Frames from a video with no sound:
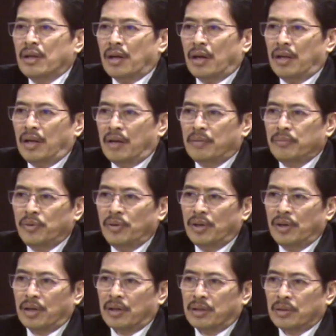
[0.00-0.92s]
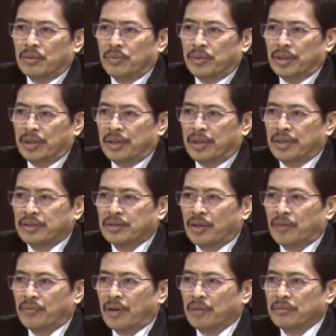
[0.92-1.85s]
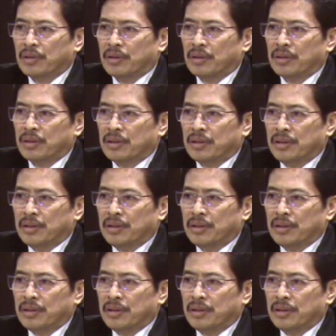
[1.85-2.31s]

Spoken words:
Alhamdulillah, with the grace of Allah,